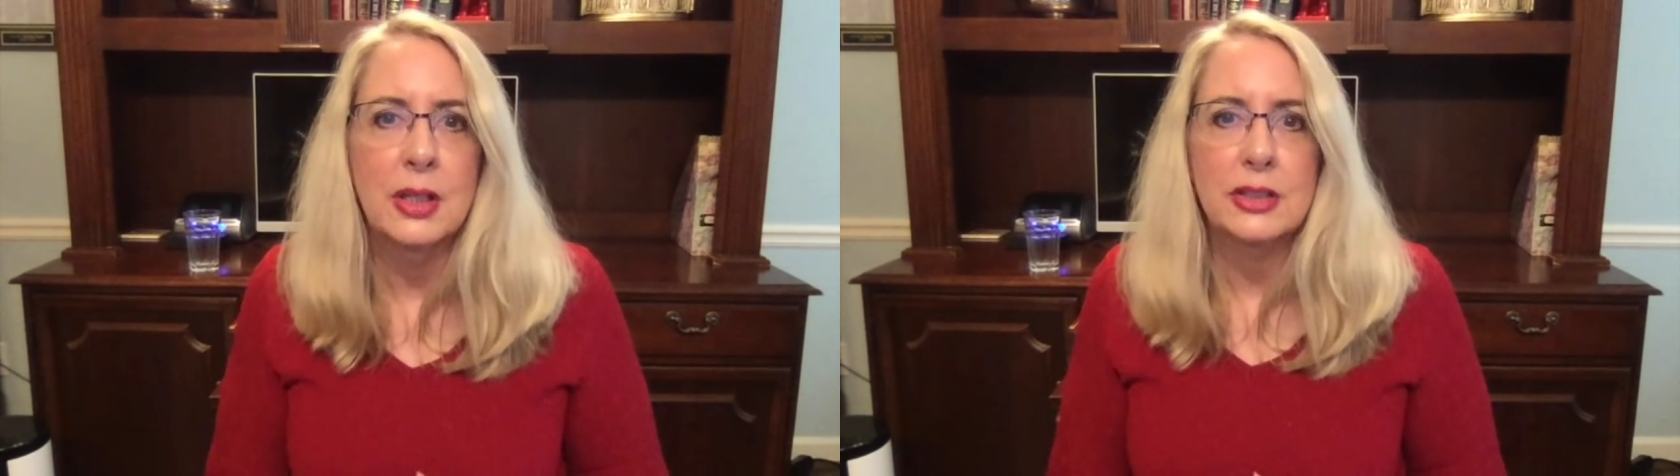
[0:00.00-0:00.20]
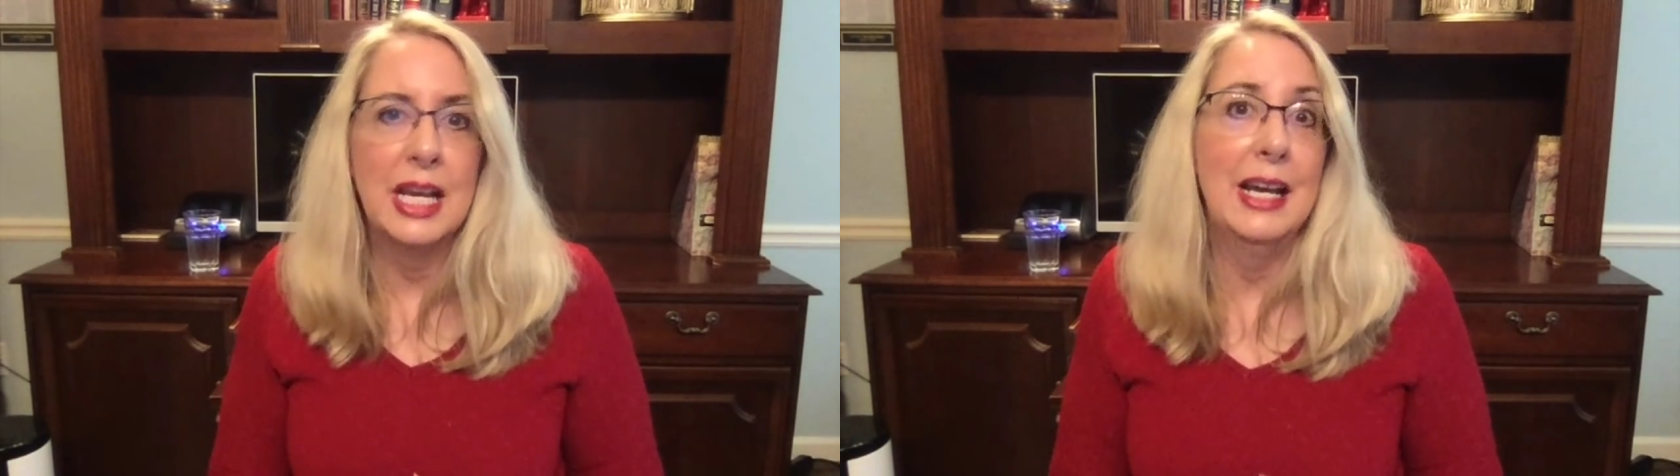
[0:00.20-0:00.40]

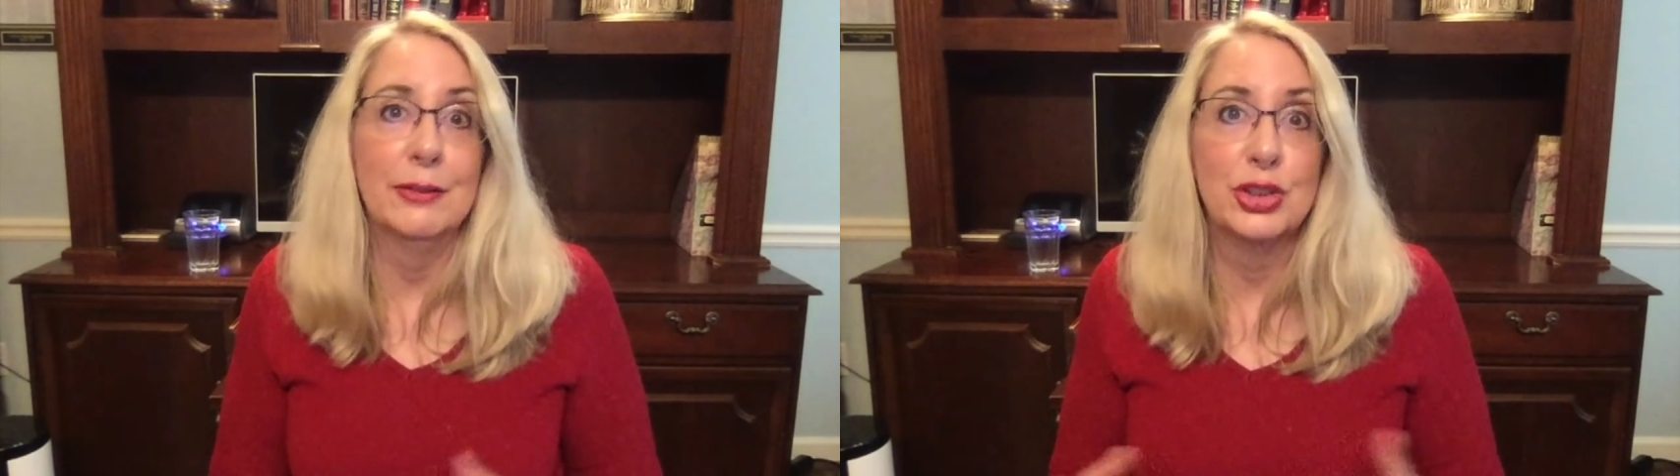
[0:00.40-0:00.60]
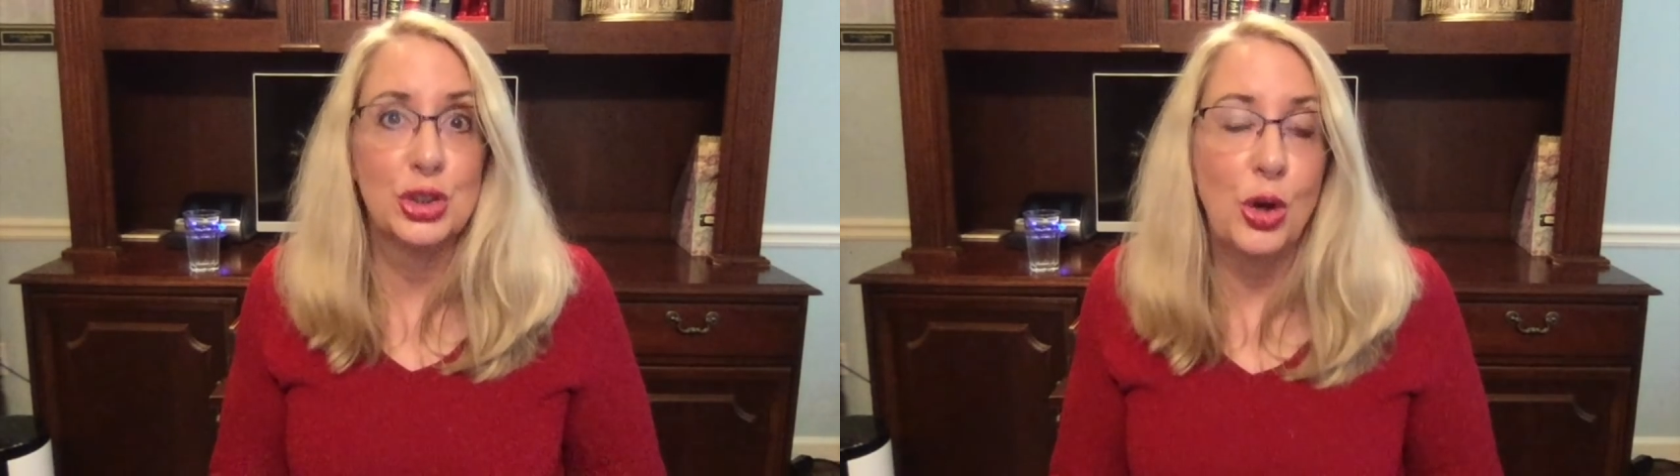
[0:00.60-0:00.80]
to have
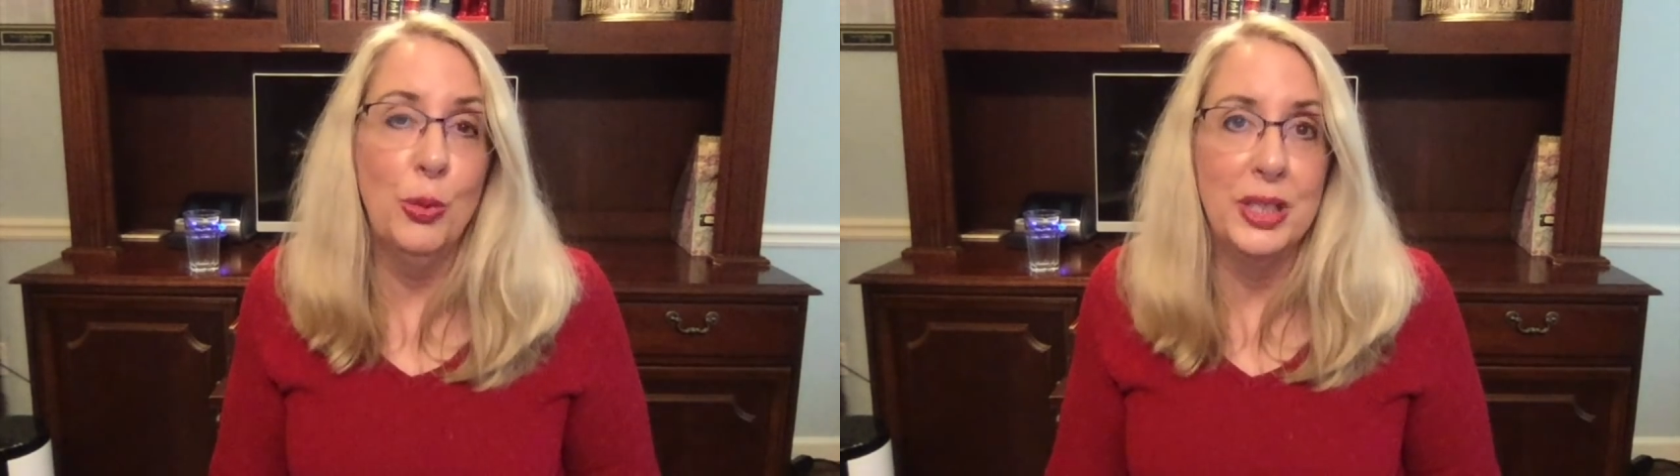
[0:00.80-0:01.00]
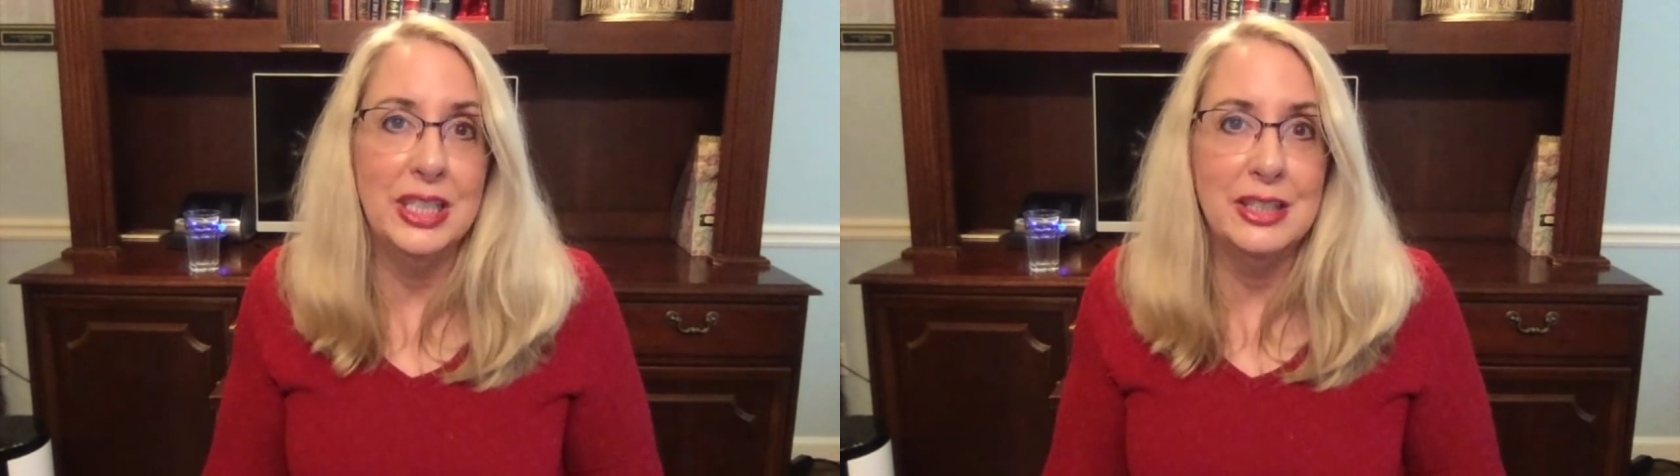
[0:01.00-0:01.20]
so
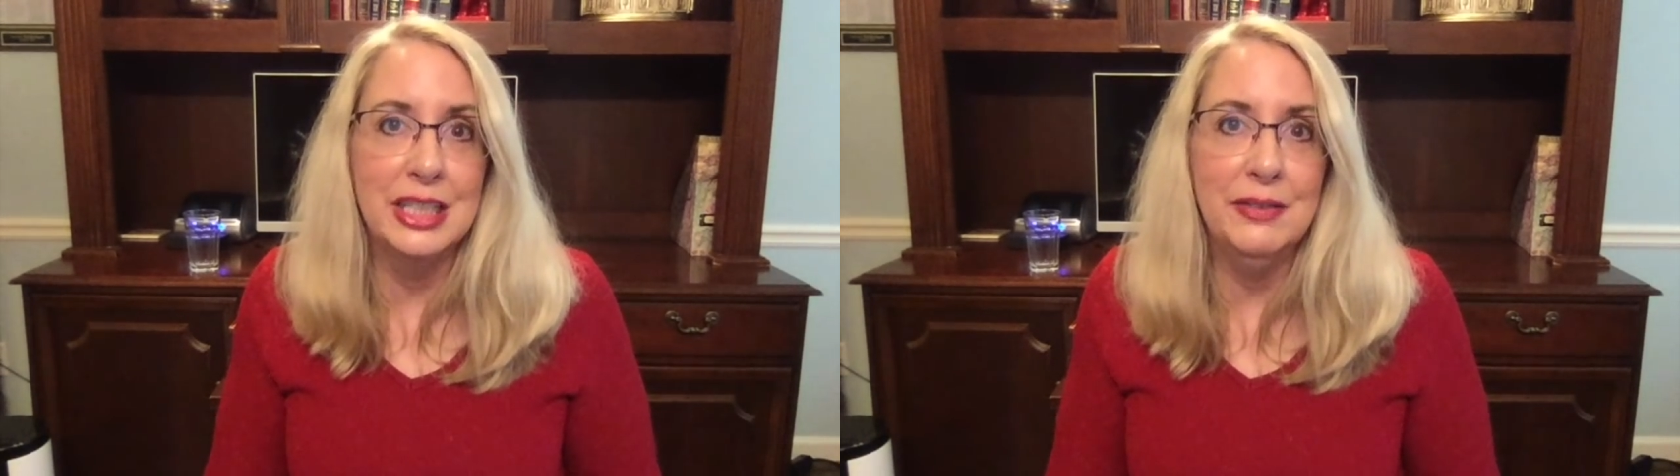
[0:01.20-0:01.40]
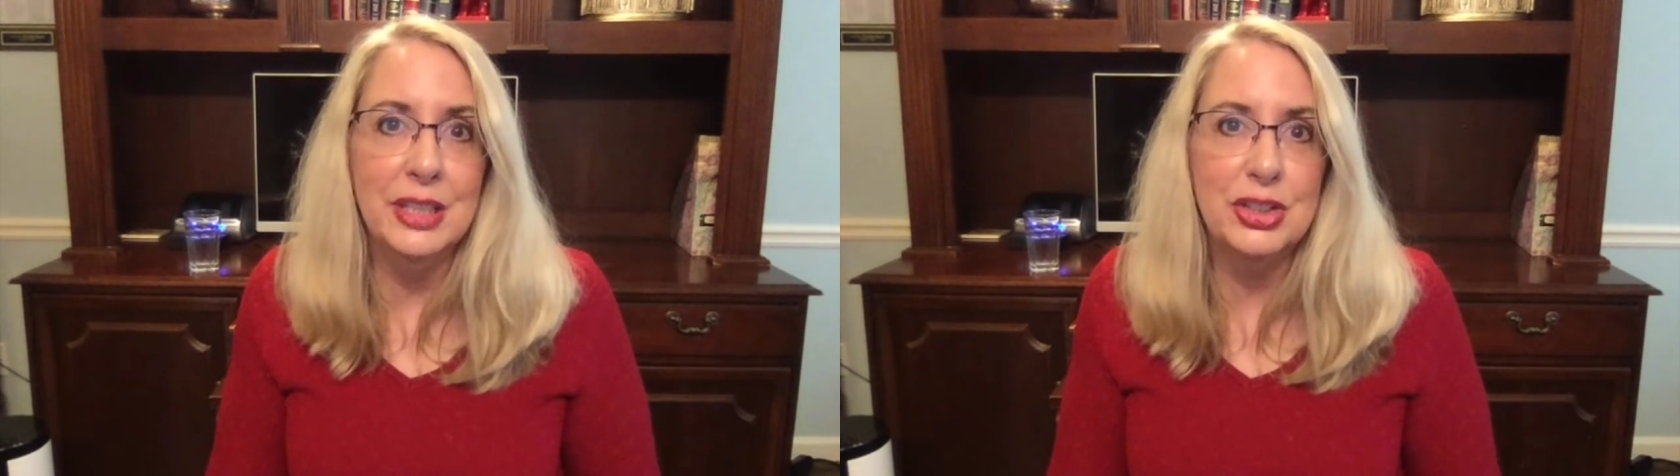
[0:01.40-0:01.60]
many
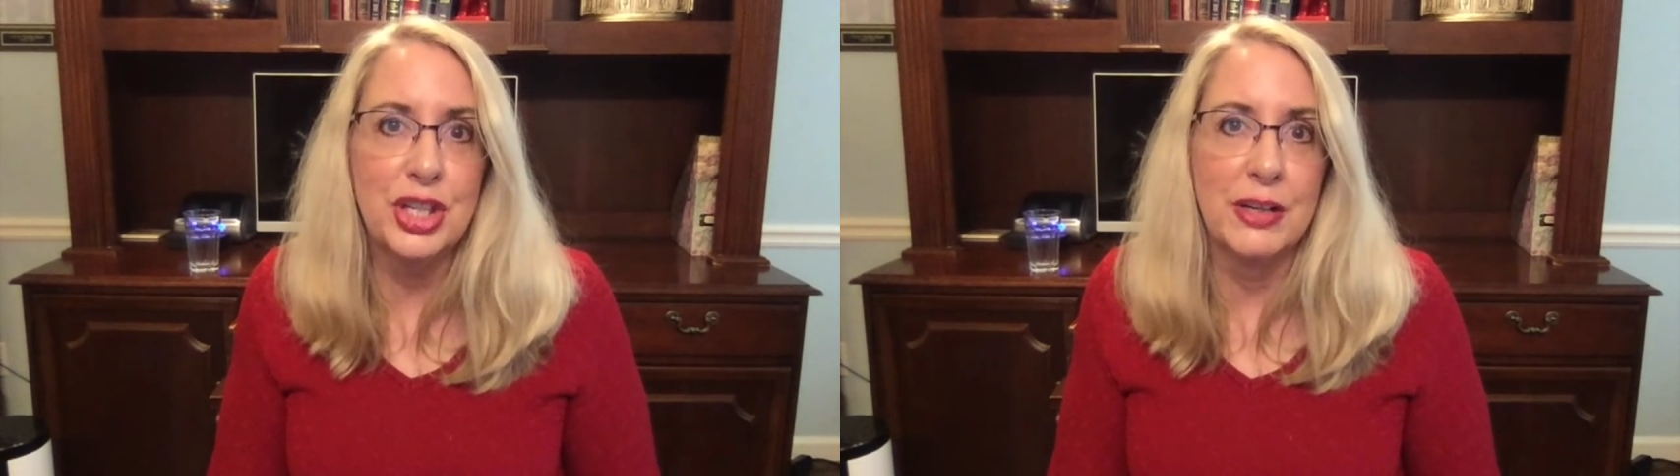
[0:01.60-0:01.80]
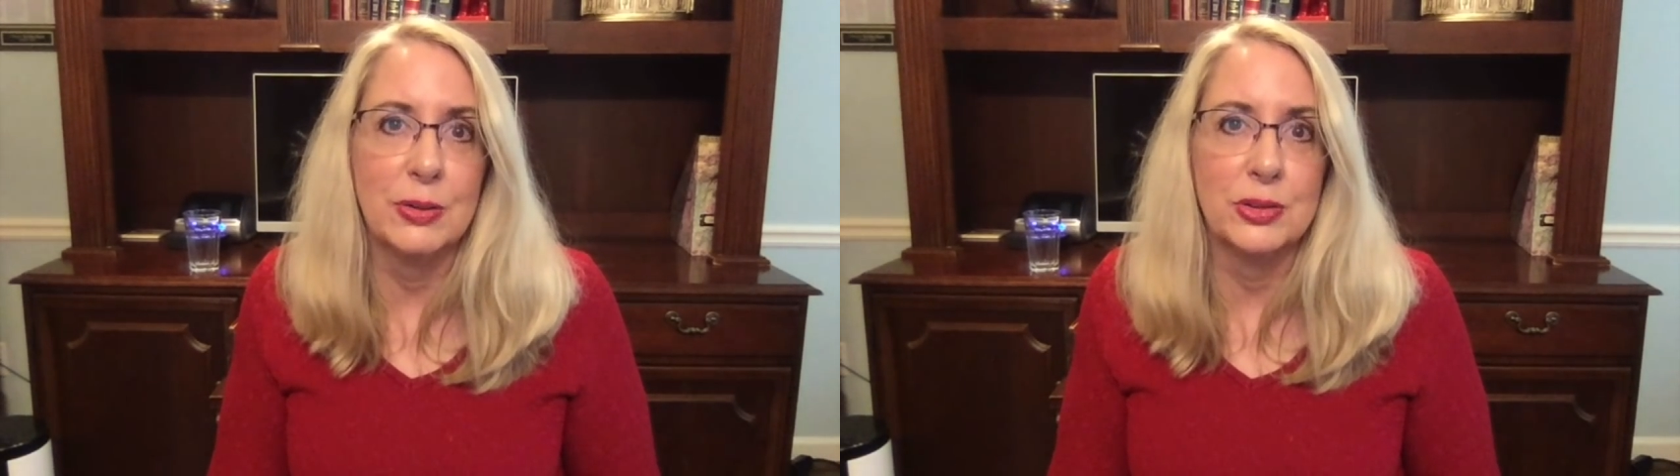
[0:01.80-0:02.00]
TV
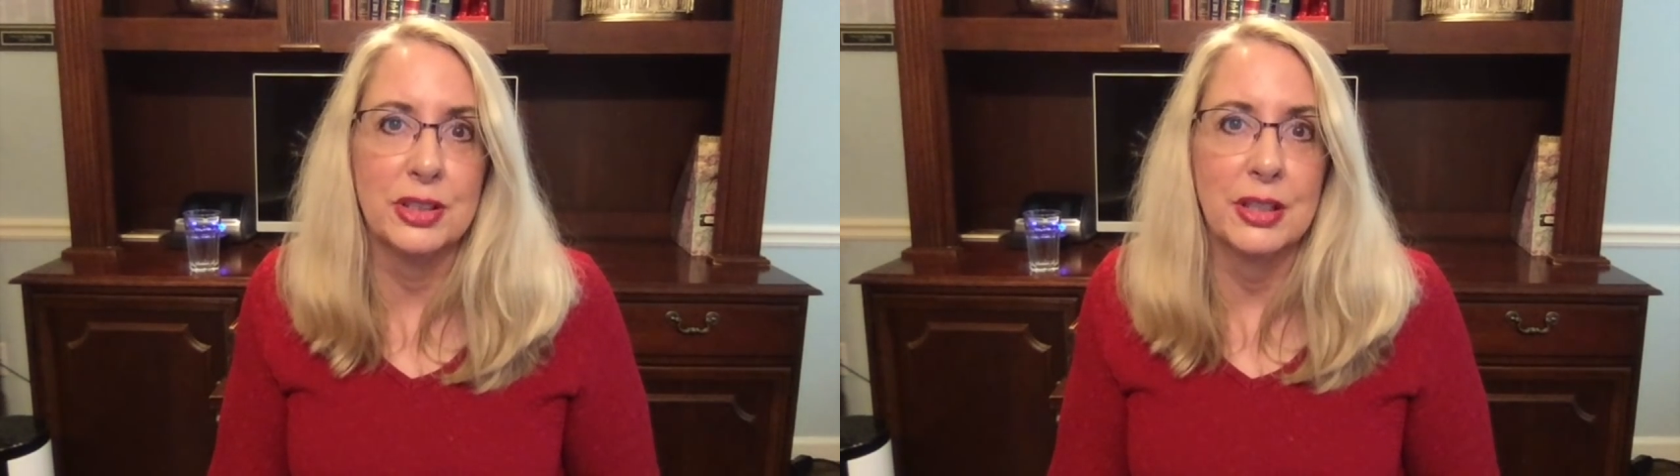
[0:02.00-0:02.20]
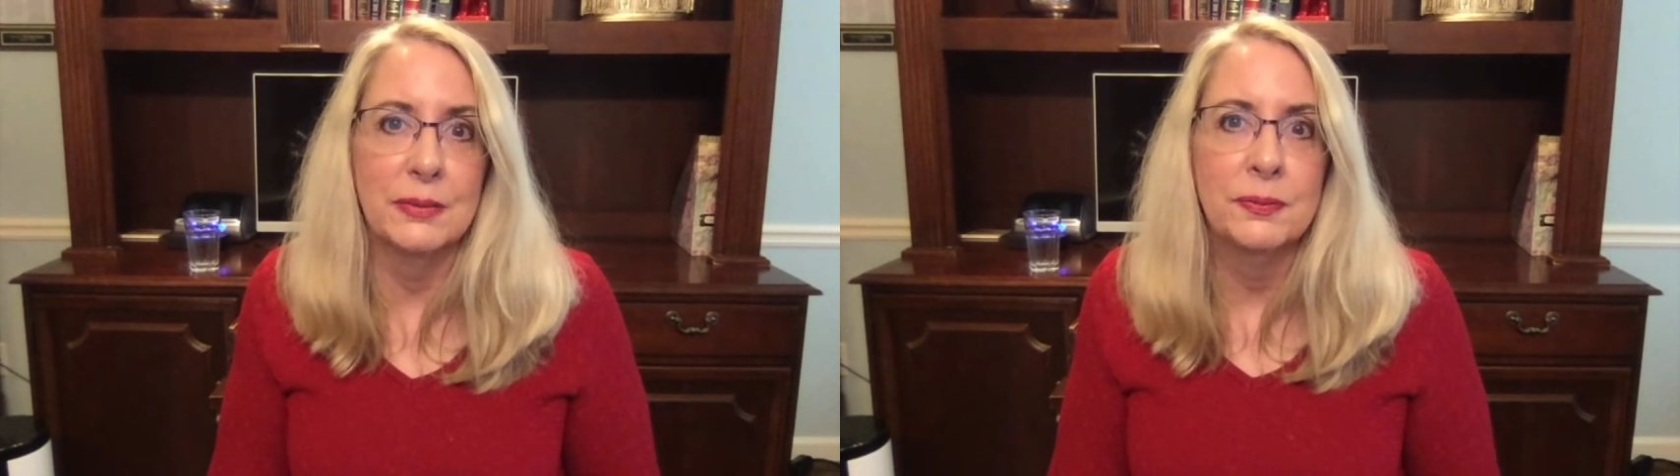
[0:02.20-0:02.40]
channels
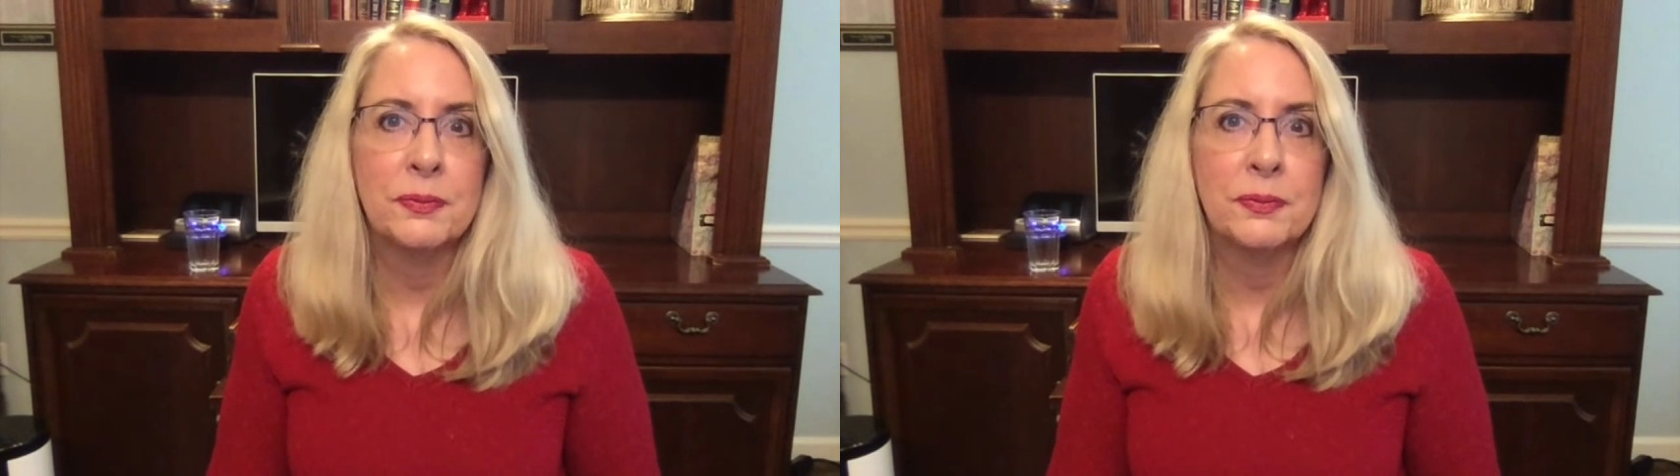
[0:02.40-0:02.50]
in